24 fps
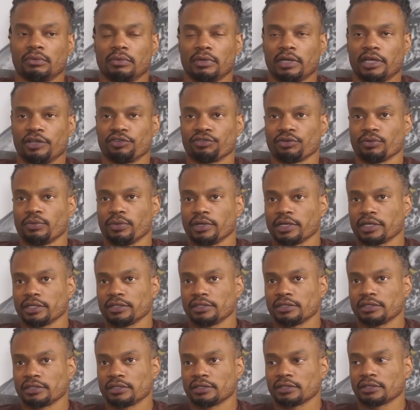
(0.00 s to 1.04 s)
Andrew
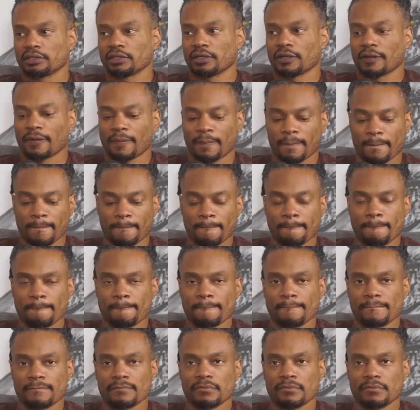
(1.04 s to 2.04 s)
Wiggins state that I